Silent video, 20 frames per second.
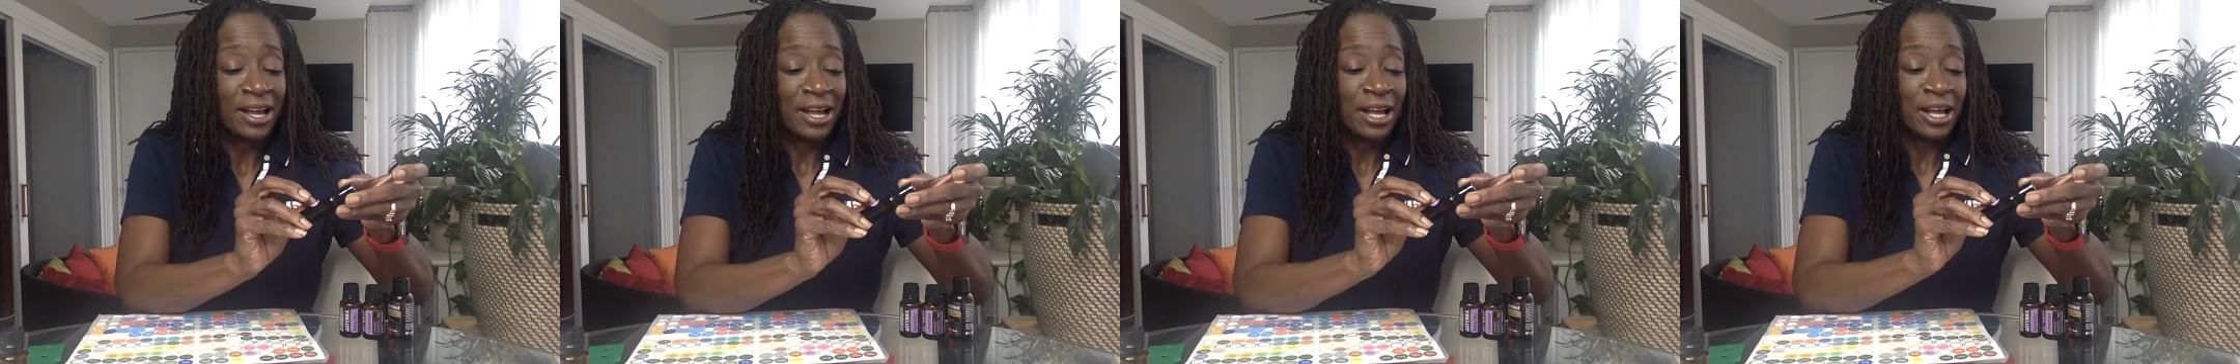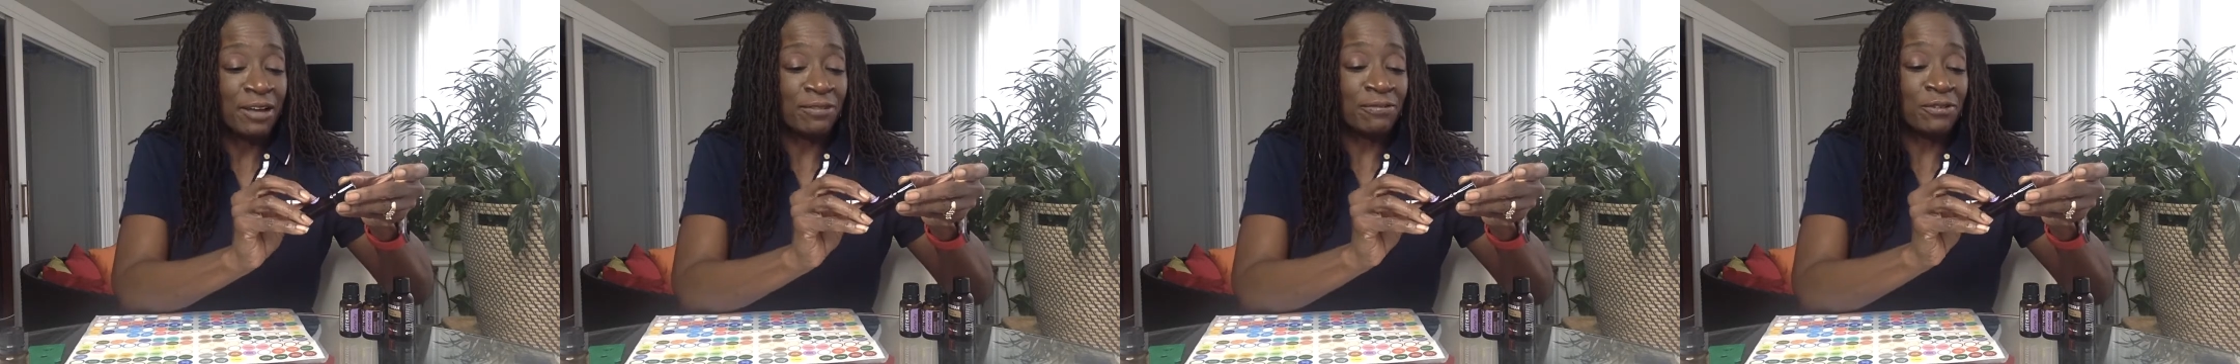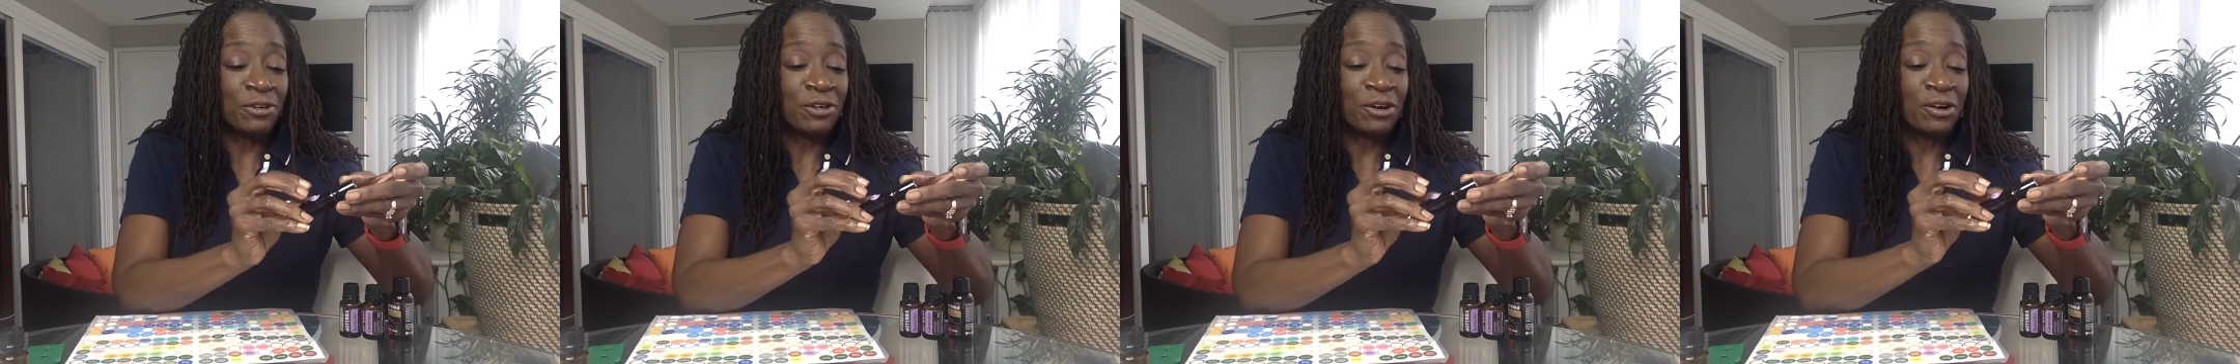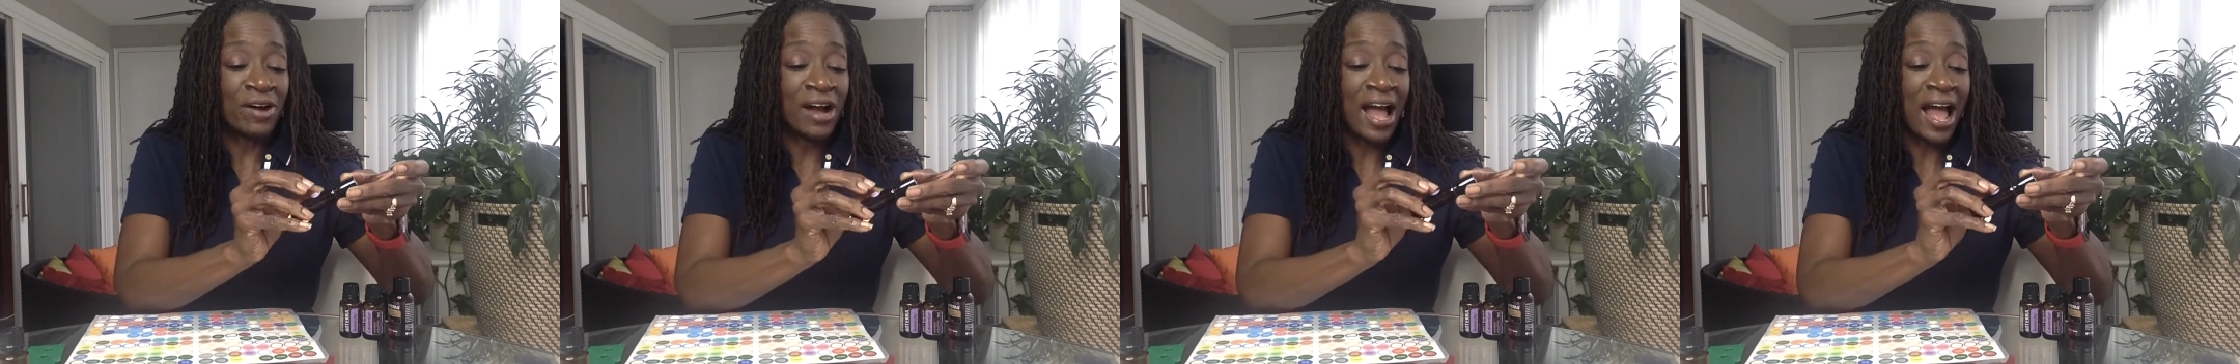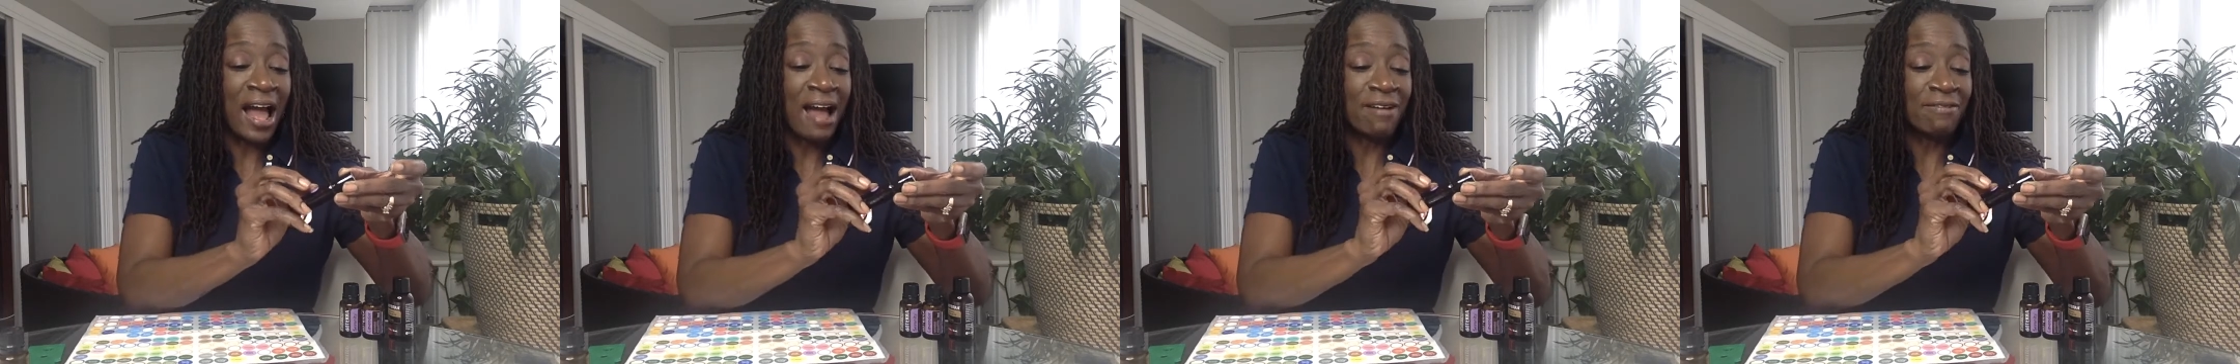
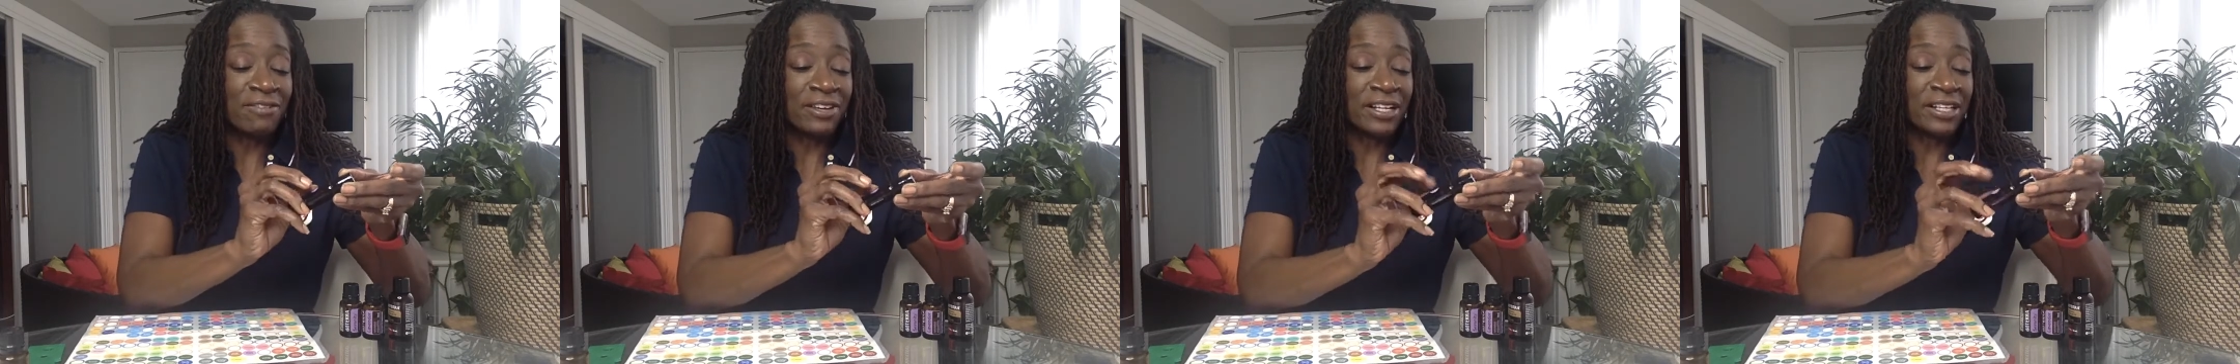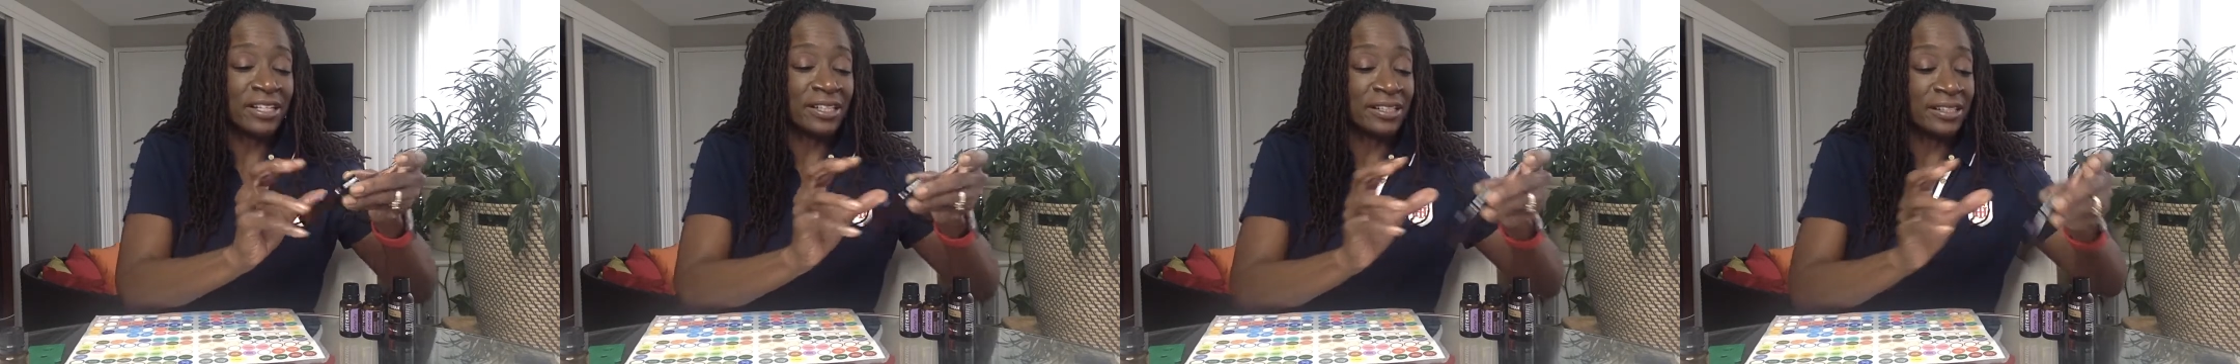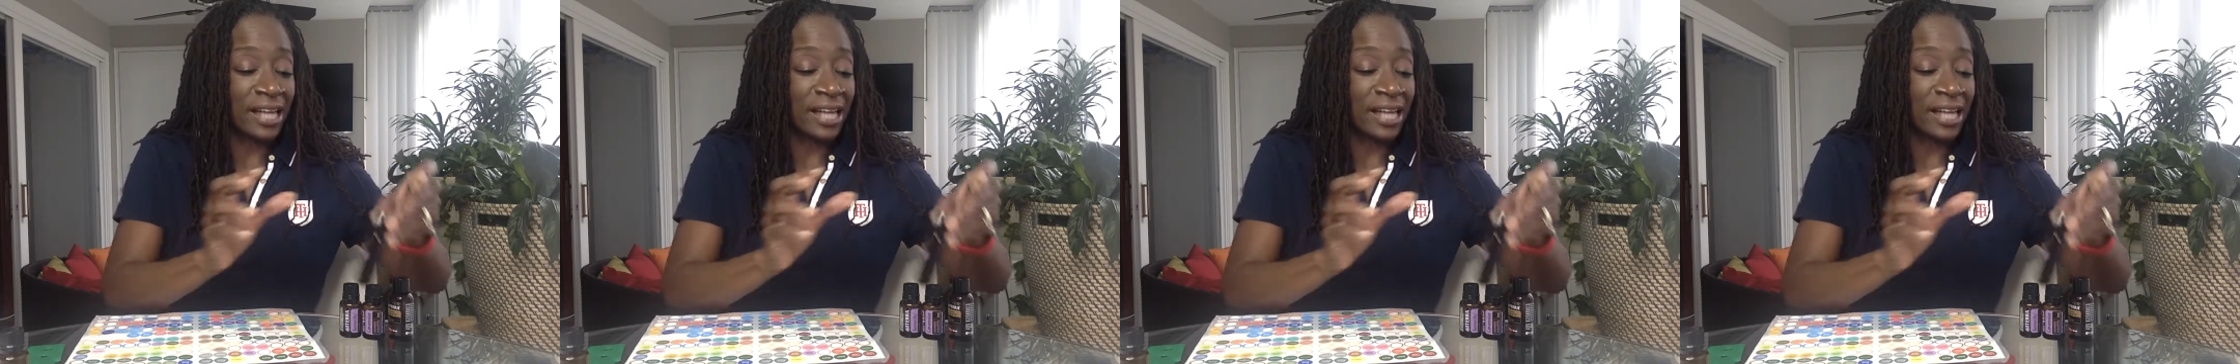any